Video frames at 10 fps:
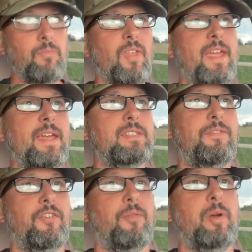is,
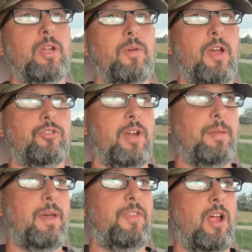if you're familiar with our
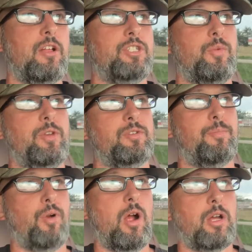training methodology, we use a
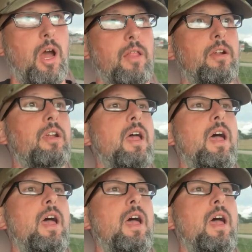prong collar.